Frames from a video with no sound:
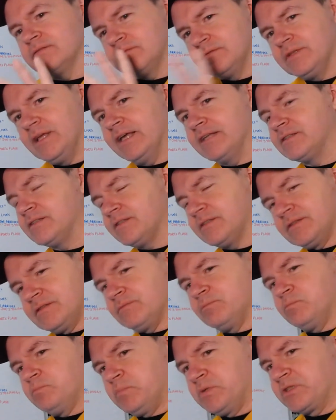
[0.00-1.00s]
It's
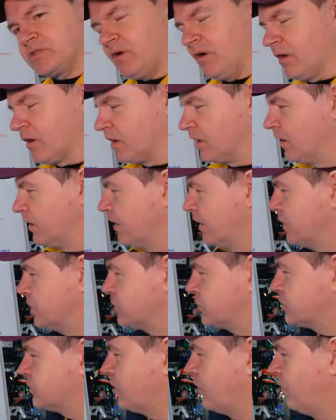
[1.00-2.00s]
bizarre.
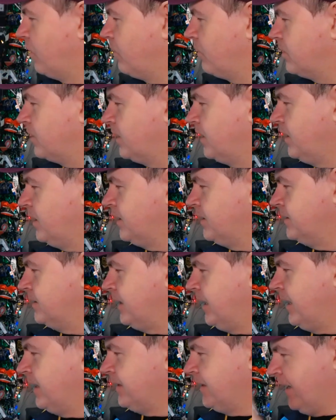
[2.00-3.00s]
So,
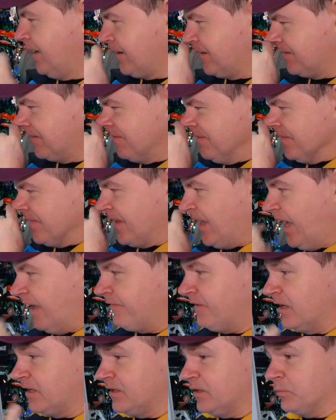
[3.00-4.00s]
and
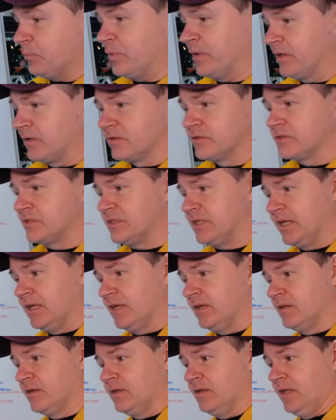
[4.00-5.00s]
then he appears
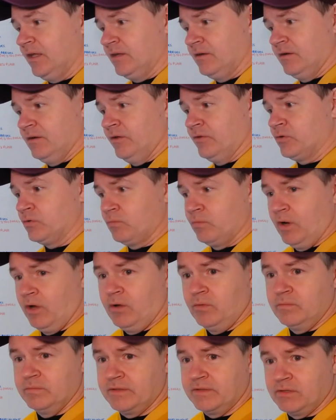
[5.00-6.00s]
in another
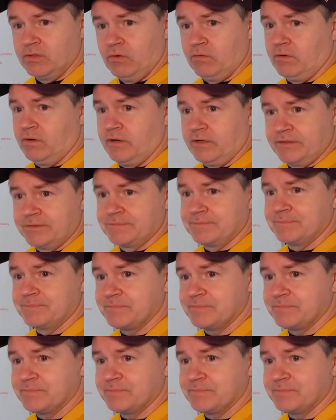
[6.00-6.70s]
realm with Nora.